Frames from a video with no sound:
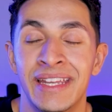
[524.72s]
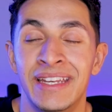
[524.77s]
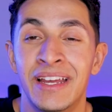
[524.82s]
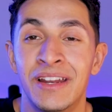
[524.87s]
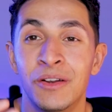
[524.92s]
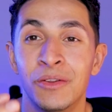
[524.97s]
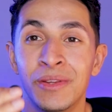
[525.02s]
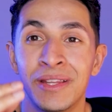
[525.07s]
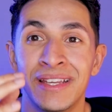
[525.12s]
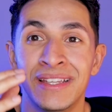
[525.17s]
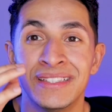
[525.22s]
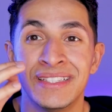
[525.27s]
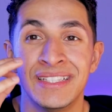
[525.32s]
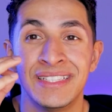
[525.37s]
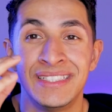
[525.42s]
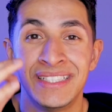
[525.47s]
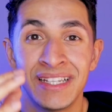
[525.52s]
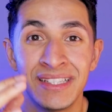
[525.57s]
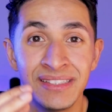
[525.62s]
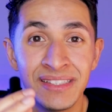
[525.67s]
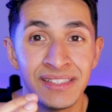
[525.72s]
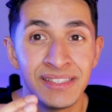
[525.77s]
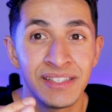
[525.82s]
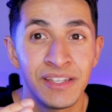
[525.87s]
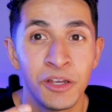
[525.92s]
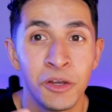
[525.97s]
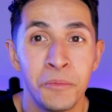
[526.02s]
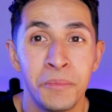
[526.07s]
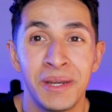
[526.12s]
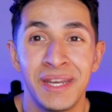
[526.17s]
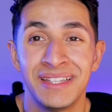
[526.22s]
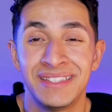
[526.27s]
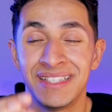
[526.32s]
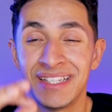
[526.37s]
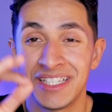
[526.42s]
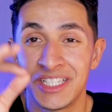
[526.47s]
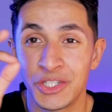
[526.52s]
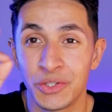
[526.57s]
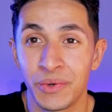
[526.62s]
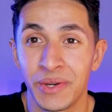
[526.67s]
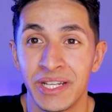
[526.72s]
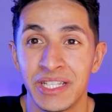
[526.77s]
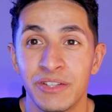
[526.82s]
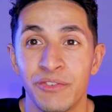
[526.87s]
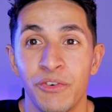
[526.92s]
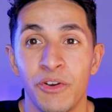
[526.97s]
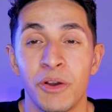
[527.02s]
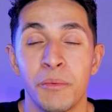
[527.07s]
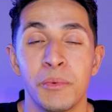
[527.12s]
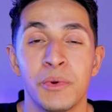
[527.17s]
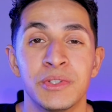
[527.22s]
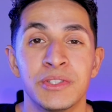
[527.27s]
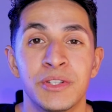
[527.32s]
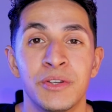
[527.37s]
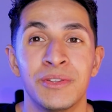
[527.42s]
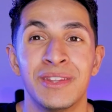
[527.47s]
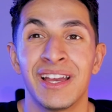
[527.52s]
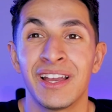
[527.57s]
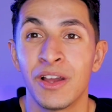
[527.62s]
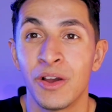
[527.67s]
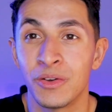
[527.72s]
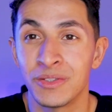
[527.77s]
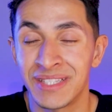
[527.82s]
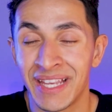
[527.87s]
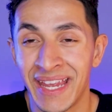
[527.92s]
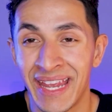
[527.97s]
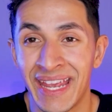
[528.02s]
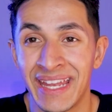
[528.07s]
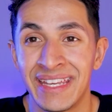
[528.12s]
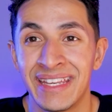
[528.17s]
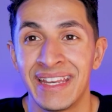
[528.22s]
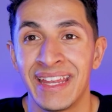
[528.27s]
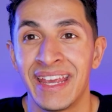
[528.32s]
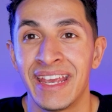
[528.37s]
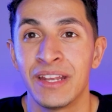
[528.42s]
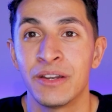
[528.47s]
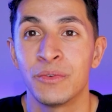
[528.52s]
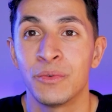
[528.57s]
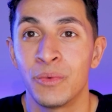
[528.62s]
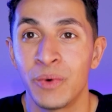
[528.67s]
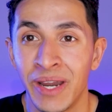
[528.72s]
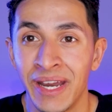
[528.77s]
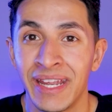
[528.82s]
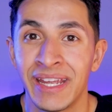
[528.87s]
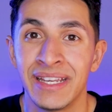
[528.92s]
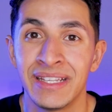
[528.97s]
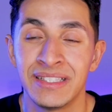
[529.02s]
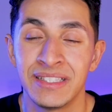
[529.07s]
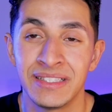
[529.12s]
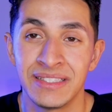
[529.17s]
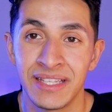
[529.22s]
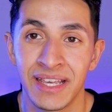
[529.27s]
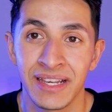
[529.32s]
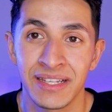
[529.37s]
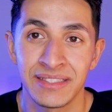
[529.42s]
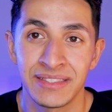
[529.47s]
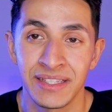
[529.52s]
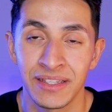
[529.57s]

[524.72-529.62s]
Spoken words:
And not only is it just a skill, but it's a transferable skill that goes hand in hand right into tech